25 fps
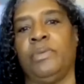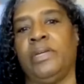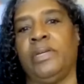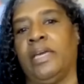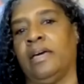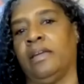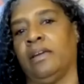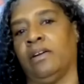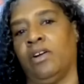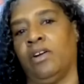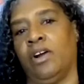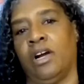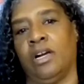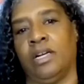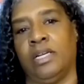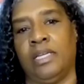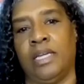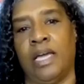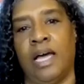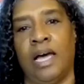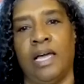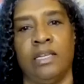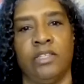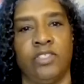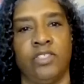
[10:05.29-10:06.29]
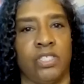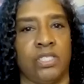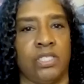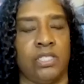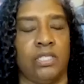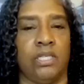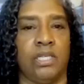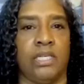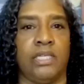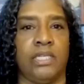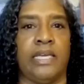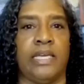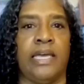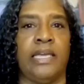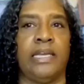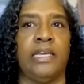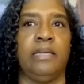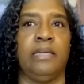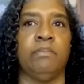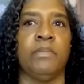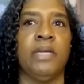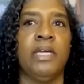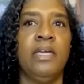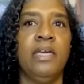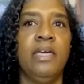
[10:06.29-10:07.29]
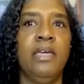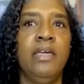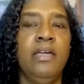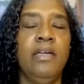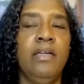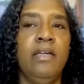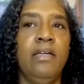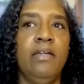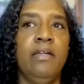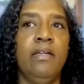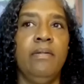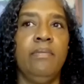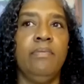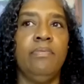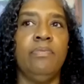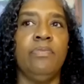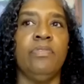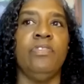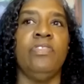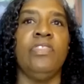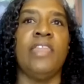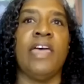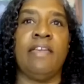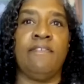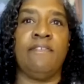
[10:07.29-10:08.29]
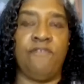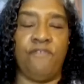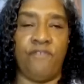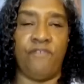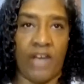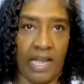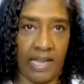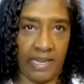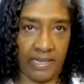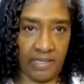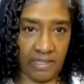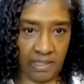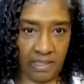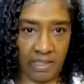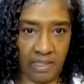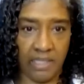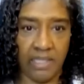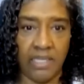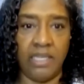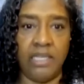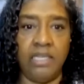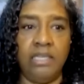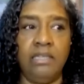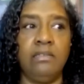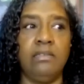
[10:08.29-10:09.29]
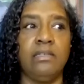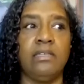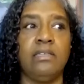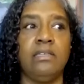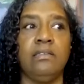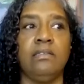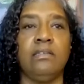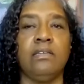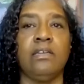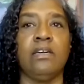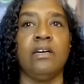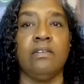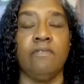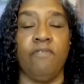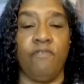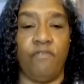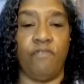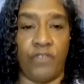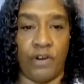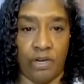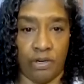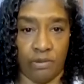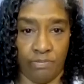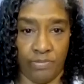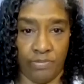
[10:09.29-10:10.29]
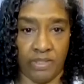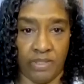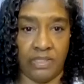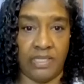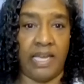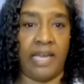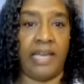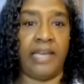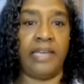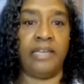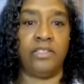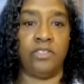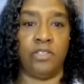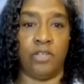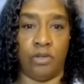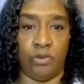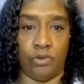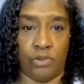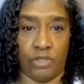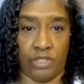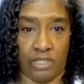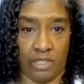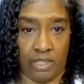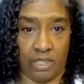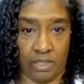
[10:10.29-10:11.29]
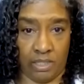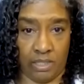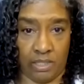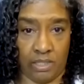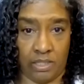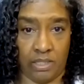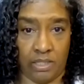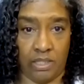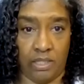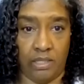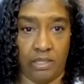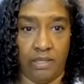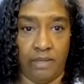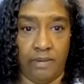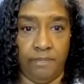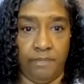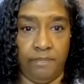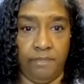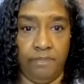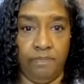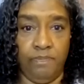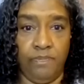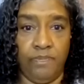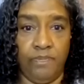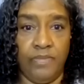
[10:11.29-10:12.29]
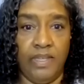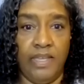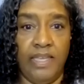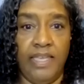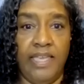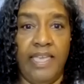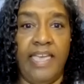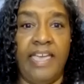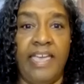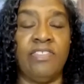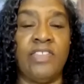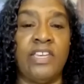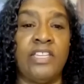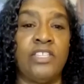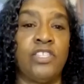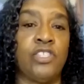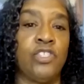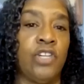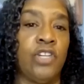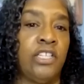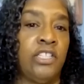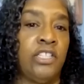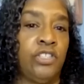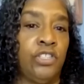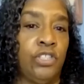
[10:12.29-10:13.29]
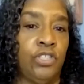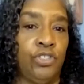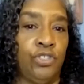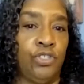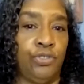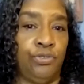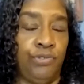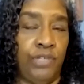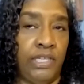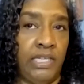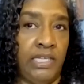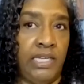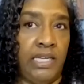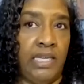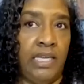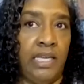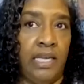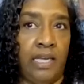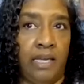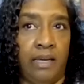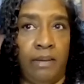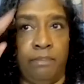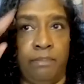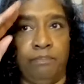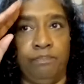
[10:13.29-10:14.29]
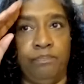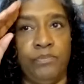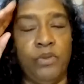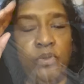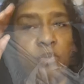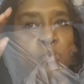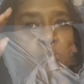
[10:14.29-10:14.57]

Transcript: We had a cardiologist looking at him. They finally confirmed the diagnosis and they started to treat him.